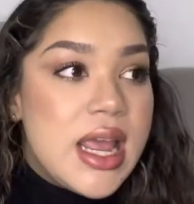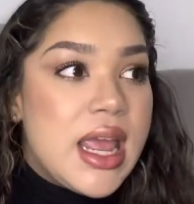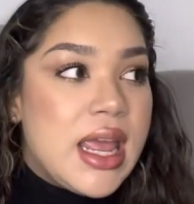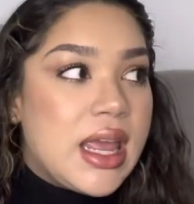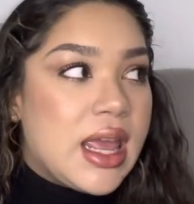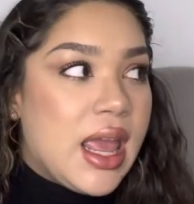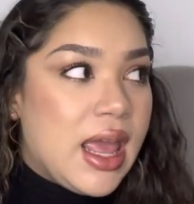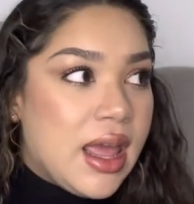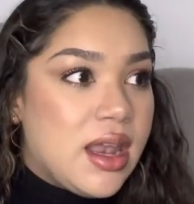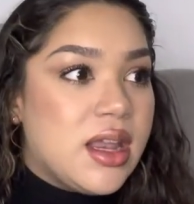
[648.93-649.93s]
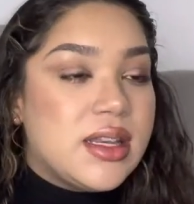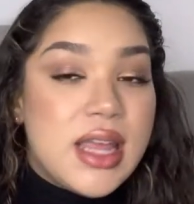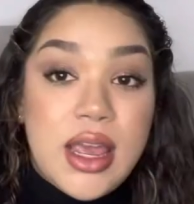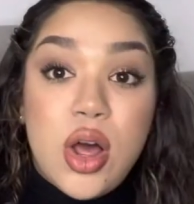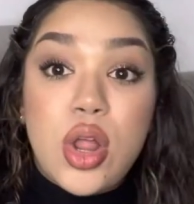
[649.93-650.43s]
It can
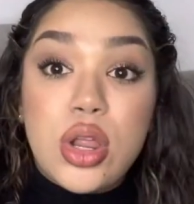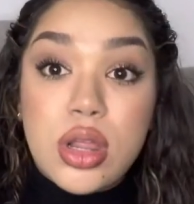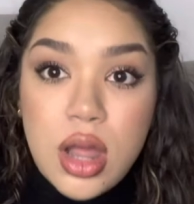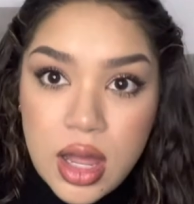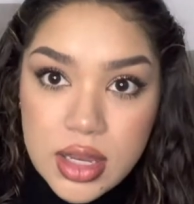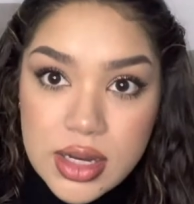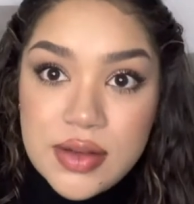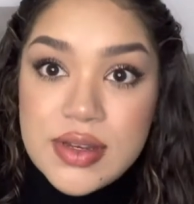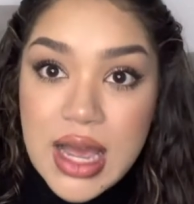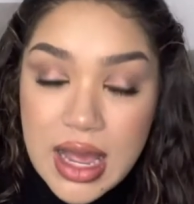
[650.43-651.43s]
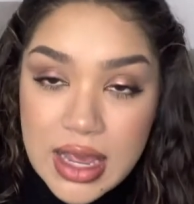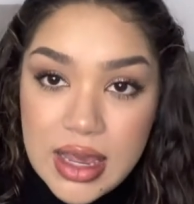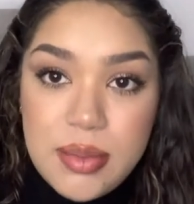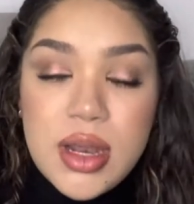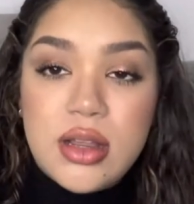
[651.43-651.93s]
take a lot of
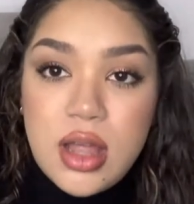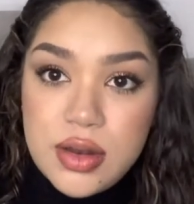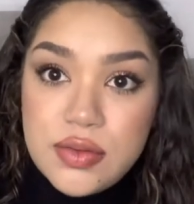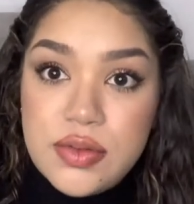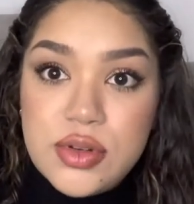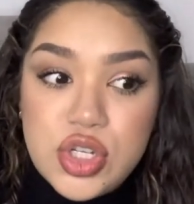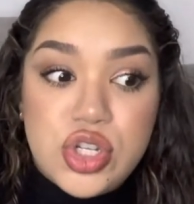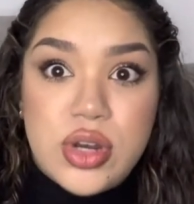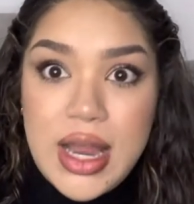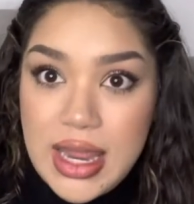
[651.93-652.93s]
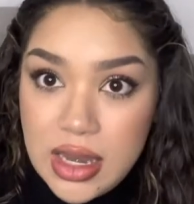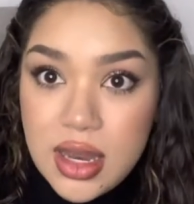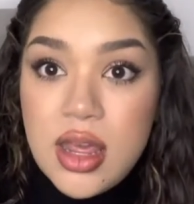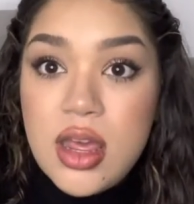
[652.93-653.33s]
time and a lot of strain,